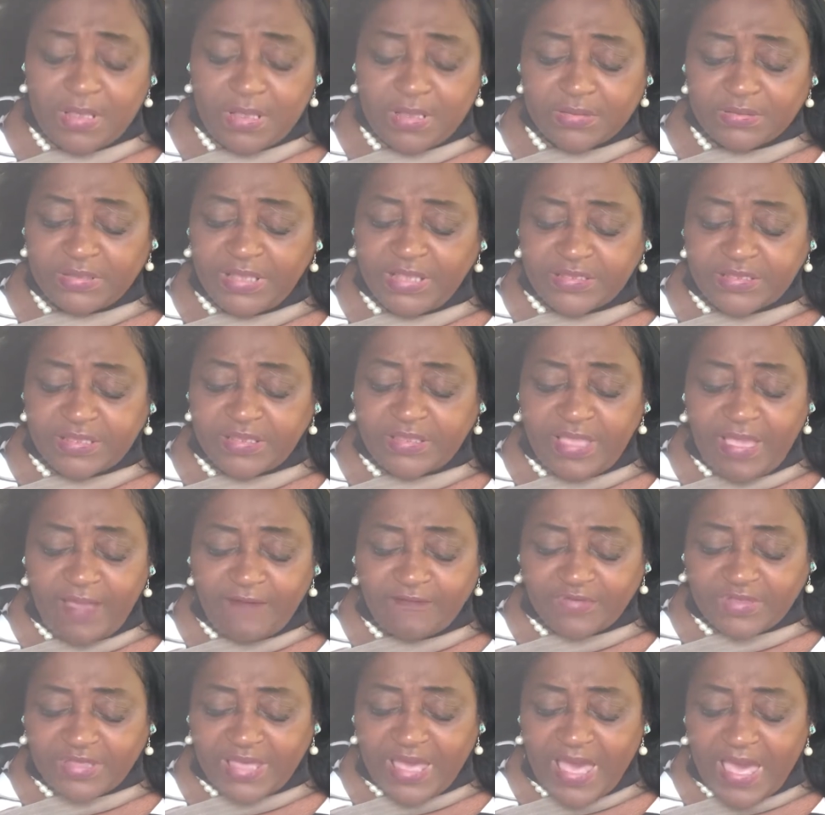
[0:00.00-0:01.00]
that the
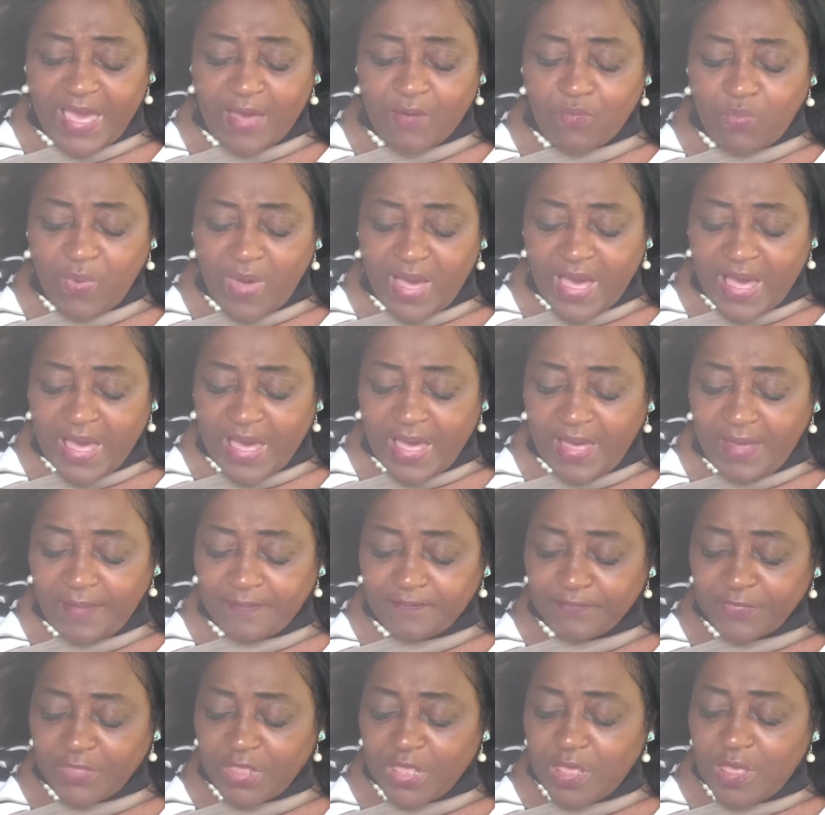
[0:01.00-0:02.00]
devil got. Why?
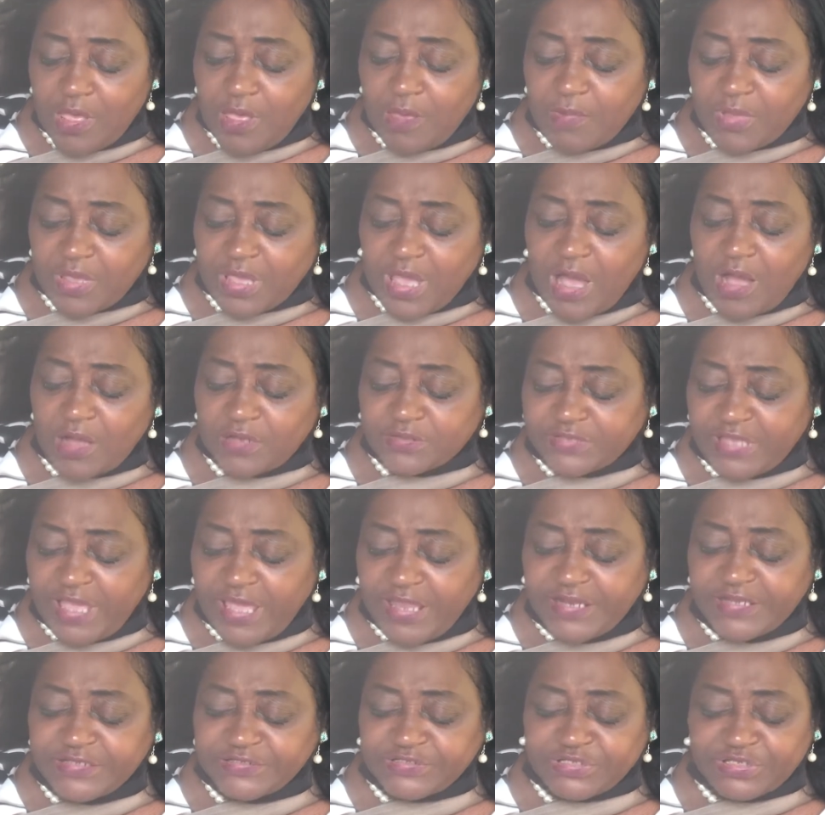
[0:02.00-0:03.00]
Because
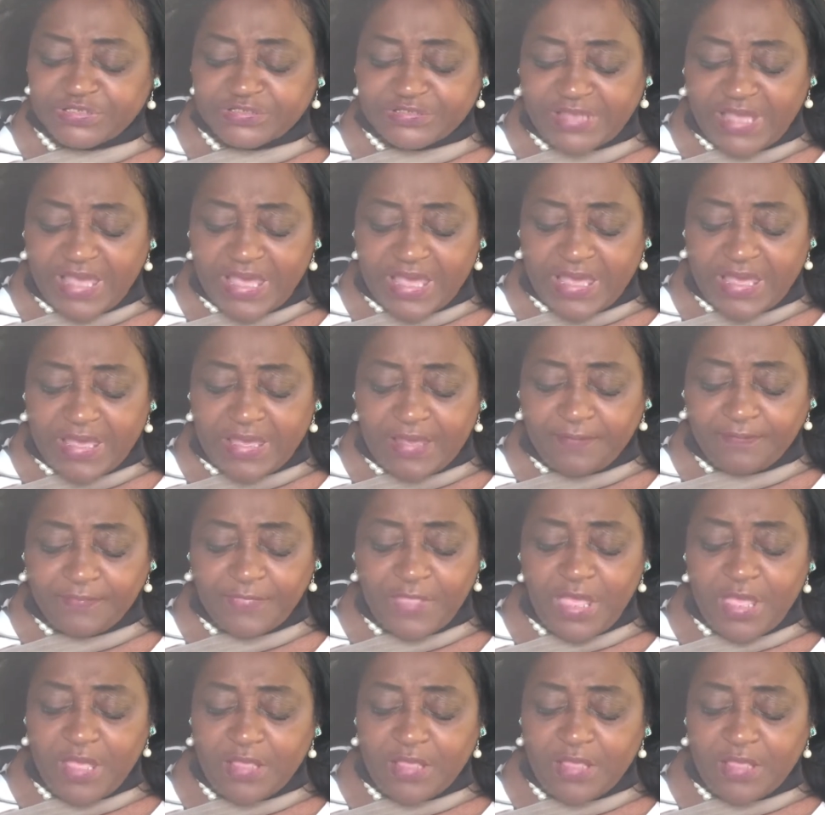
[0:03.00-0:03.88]
that is the time